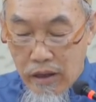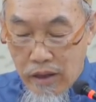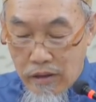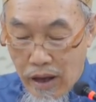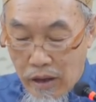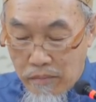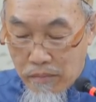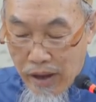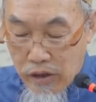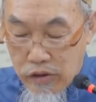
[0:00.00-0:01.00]
and the
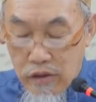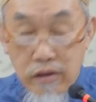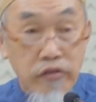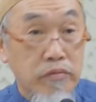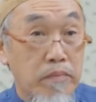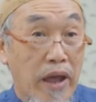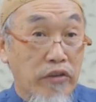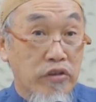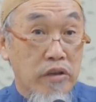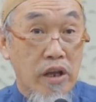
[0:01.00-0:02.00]
almighty
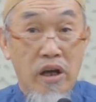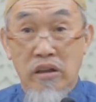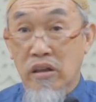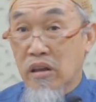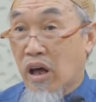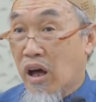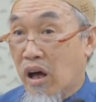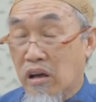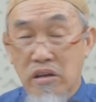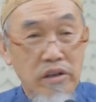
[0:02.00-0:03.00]
displeasure that
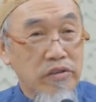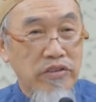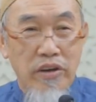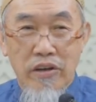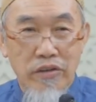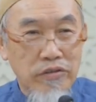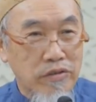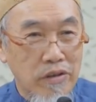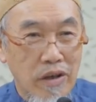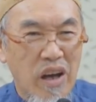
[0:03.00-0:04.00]
Allah
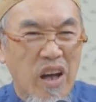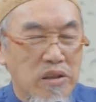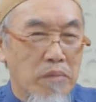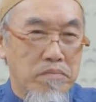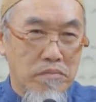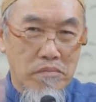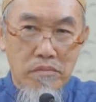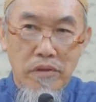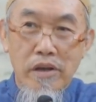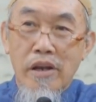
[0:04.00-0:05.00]
just ghadab
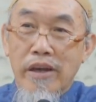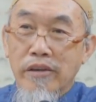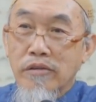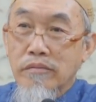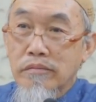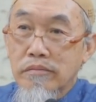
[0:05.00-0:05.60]
ilaykum.